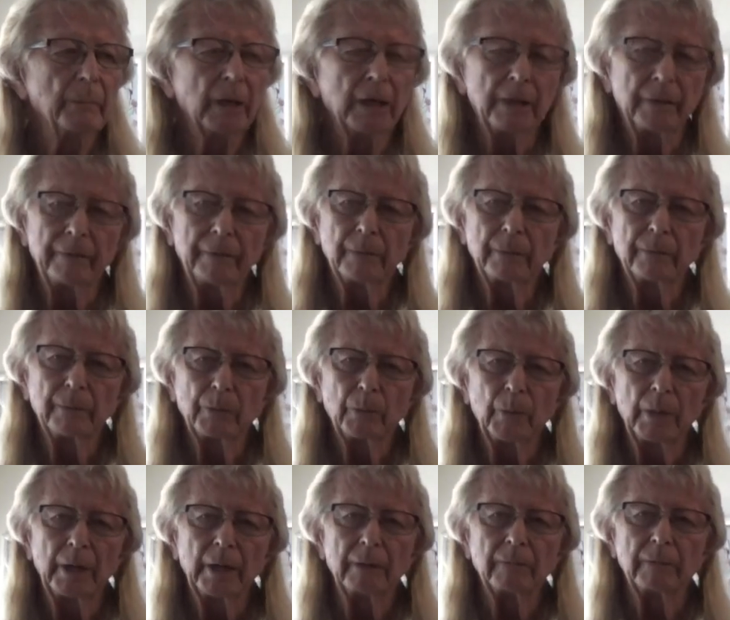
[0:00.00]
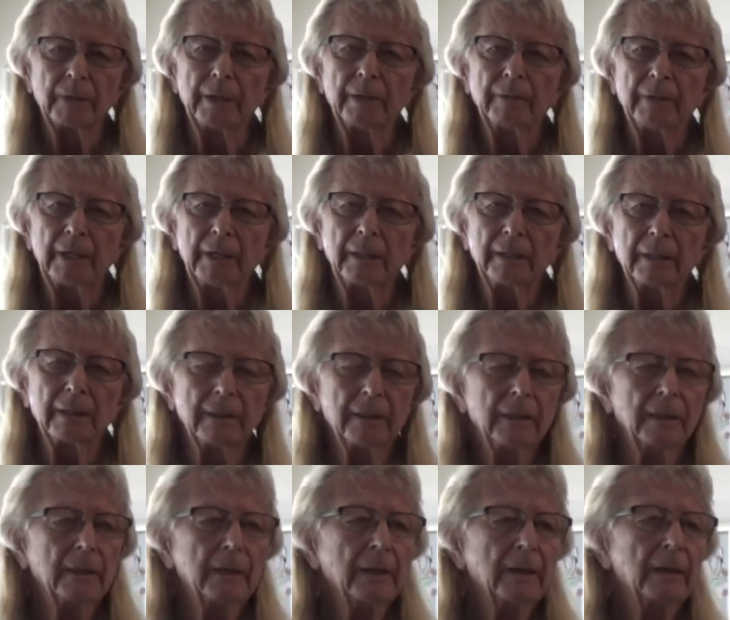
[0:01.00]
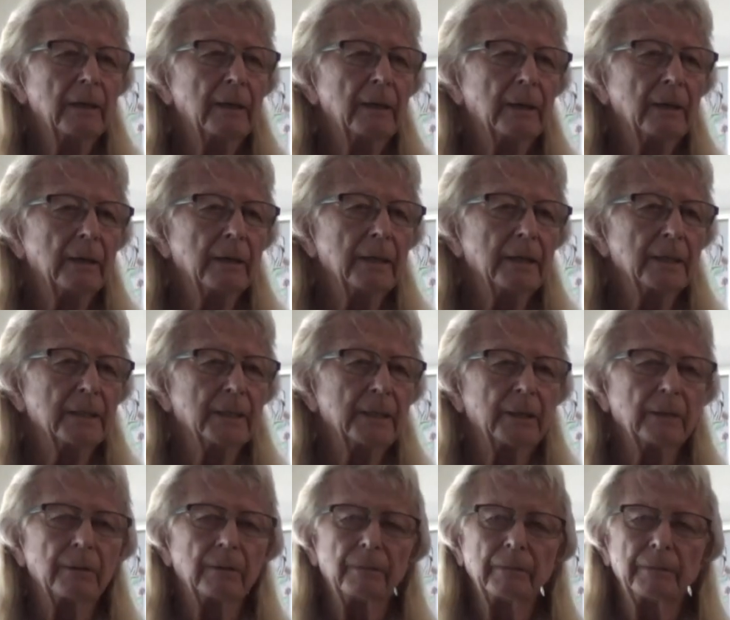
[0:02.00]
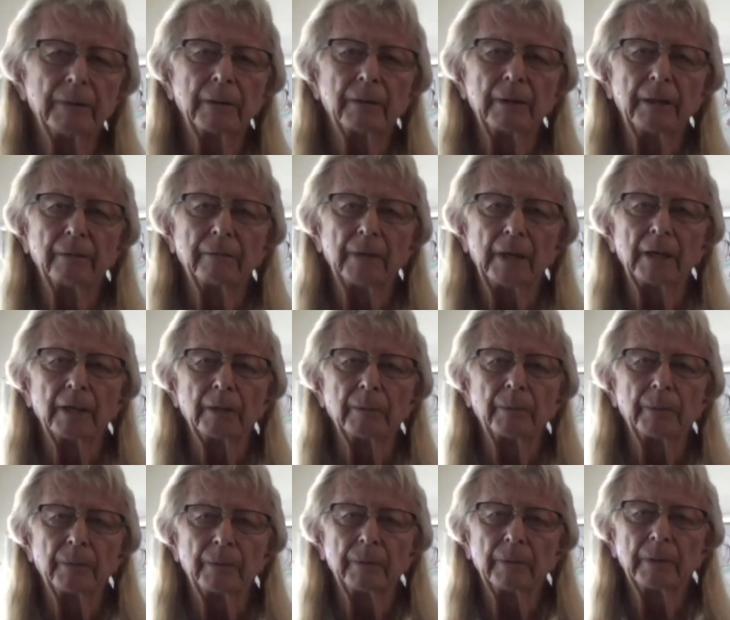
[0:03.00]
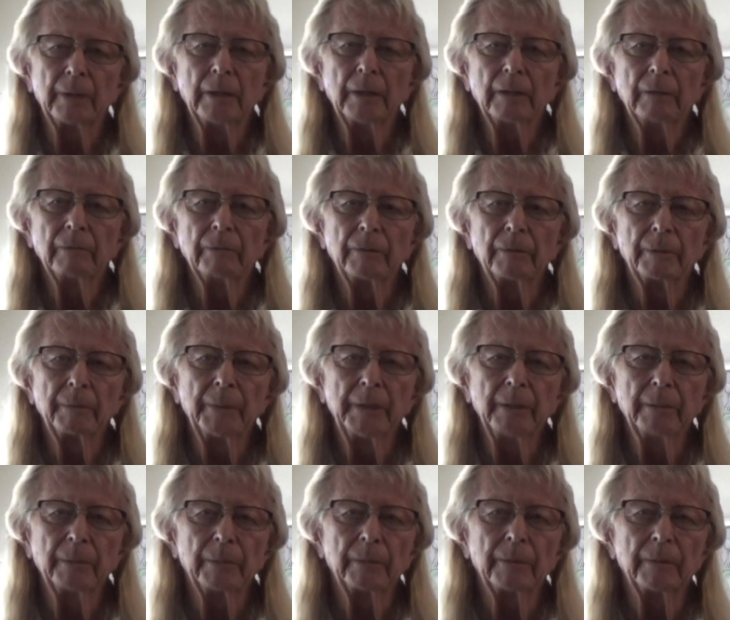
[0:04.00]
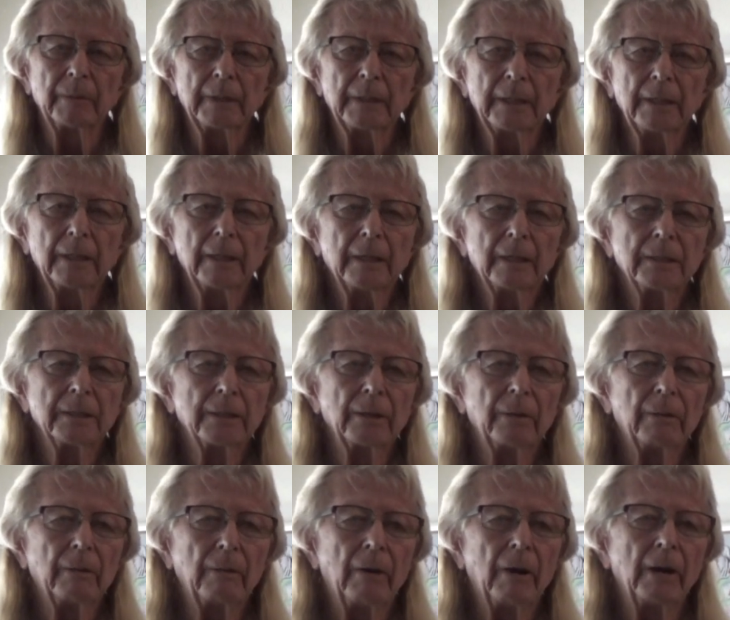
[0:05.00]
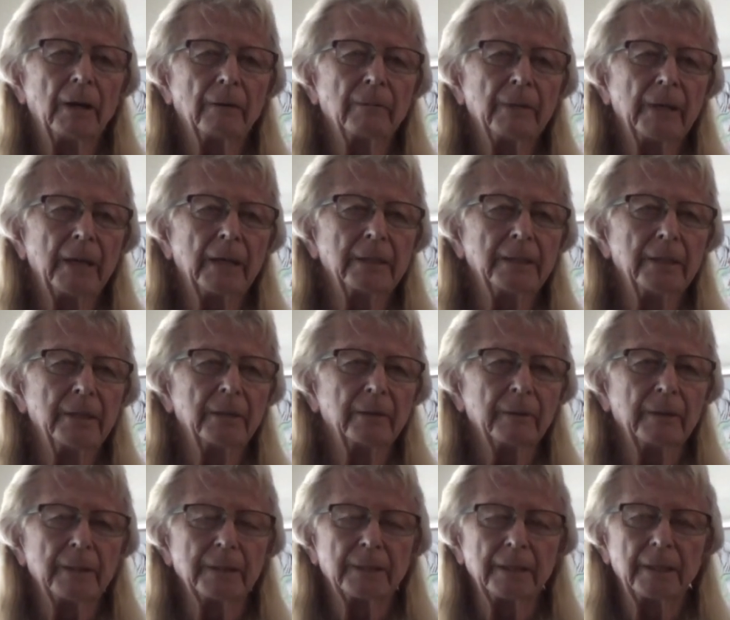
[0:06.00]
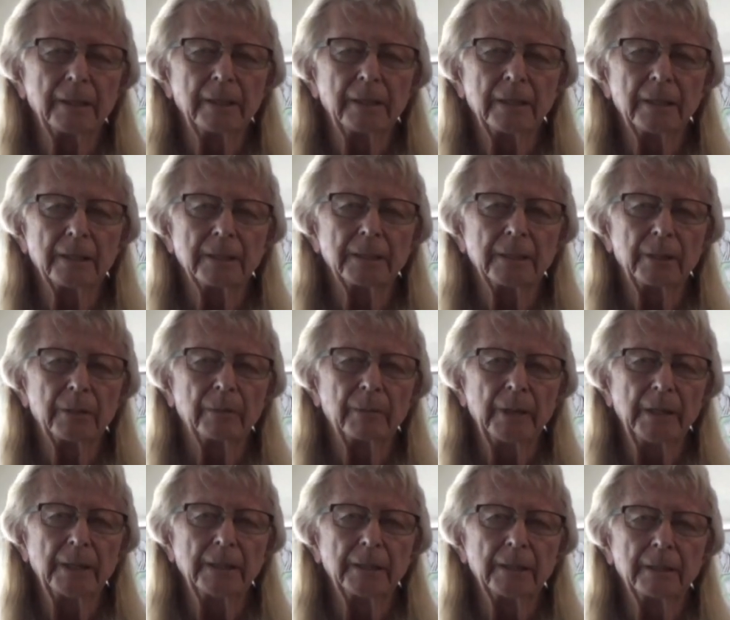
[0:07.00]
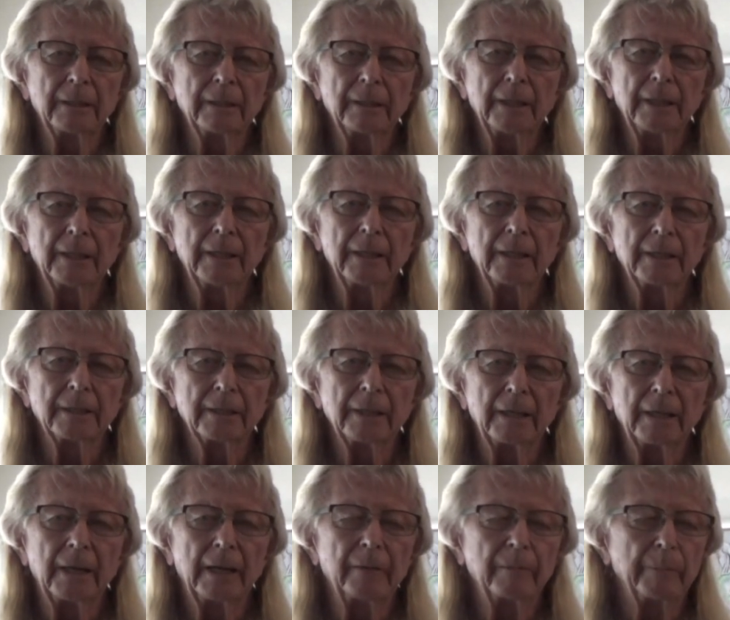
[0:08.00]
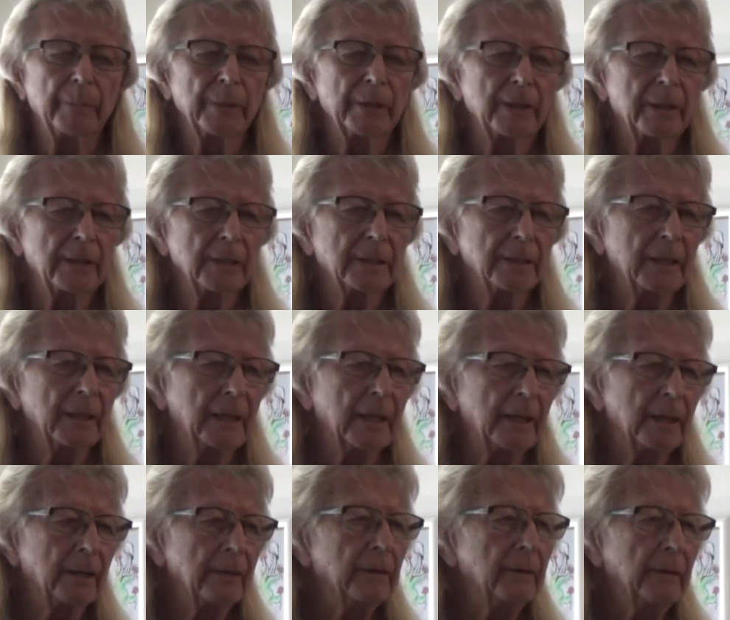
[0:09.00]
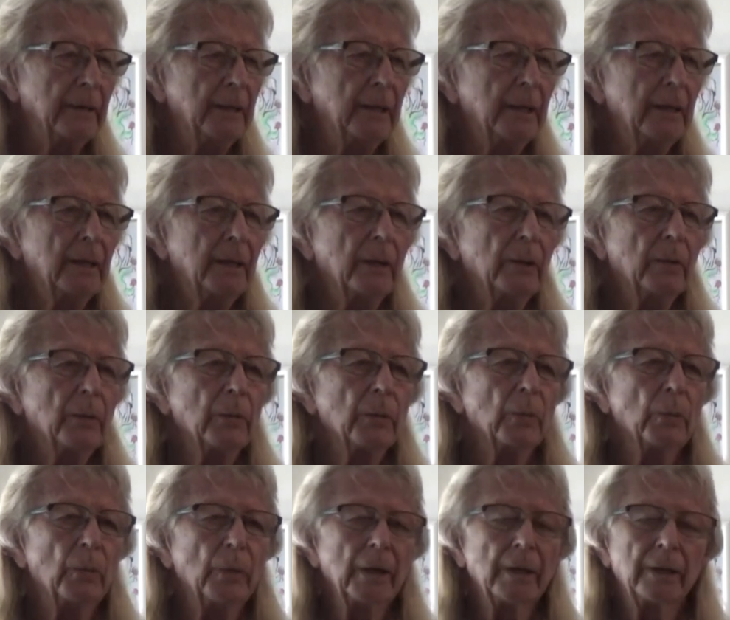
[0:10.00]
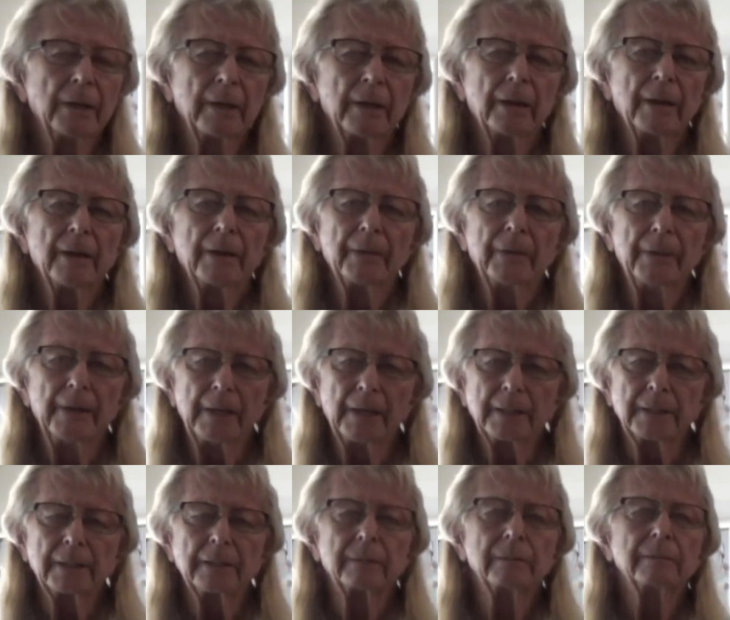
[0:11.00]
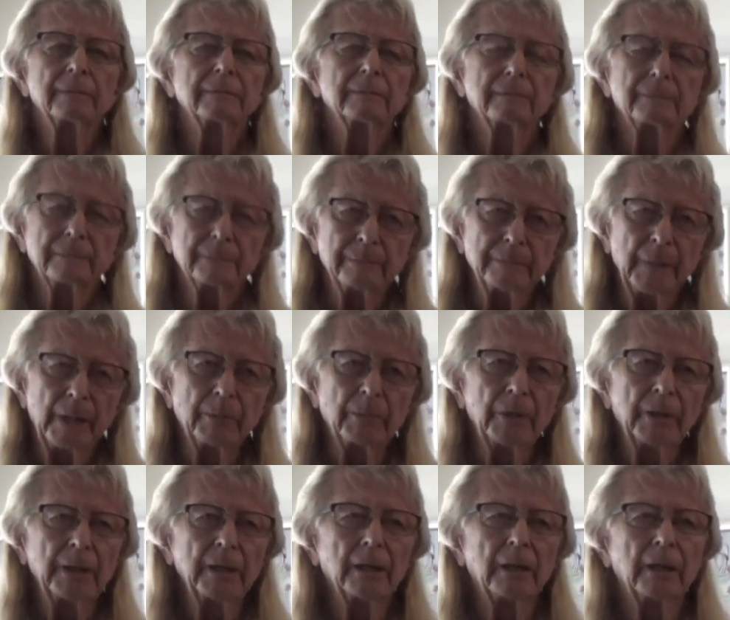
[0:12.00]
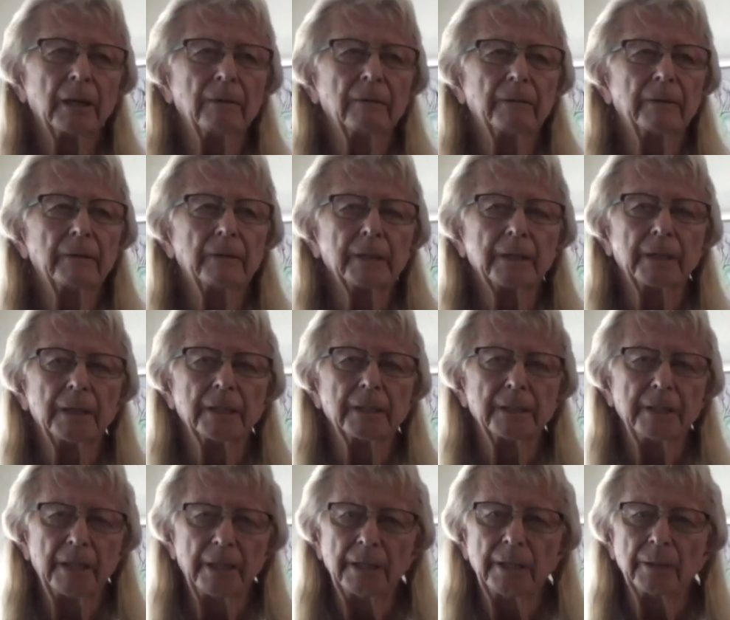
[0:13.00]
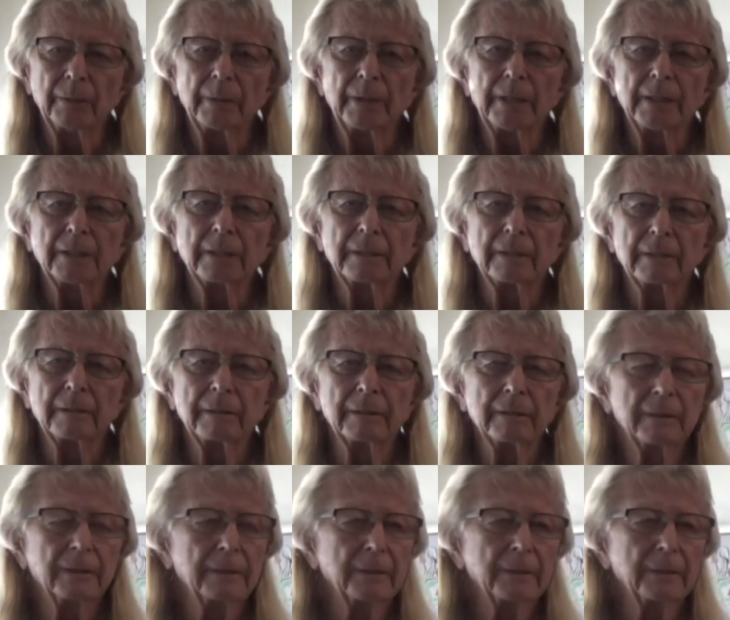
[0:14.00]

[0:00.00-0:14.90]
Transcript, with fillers: uh, way of living uh, is still very available for people. So all of that, you know, is in consideration in this, and I put this together with this memory of continuance.